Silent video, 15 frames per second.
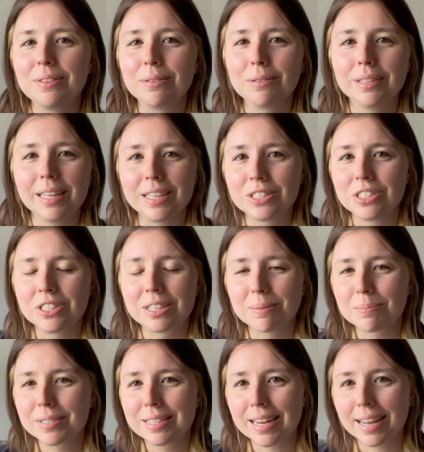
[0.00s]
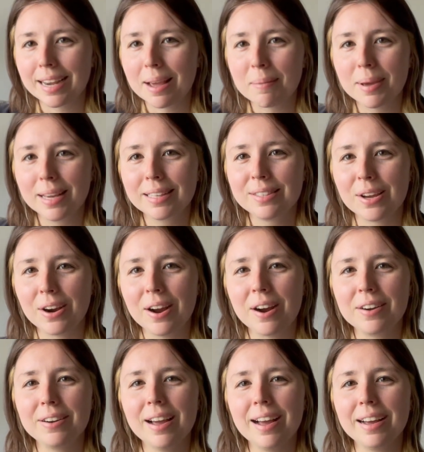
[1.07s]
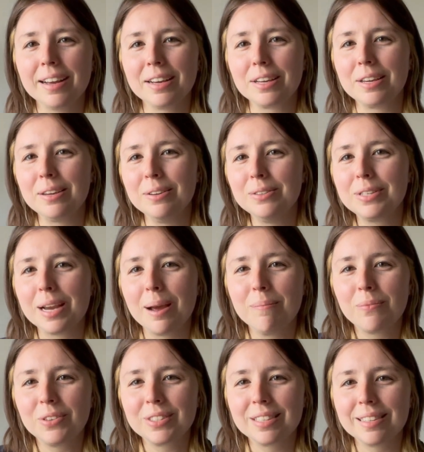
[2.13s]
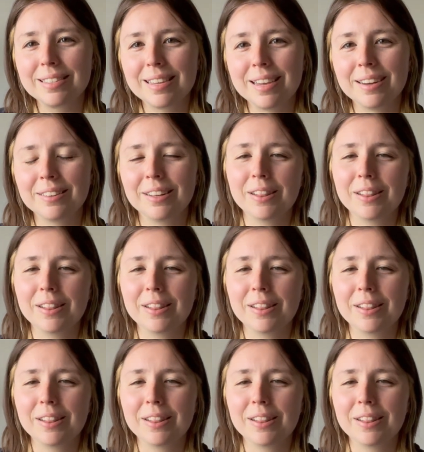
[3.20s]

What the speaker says: the relationship dynamics are not a huge emphasis here.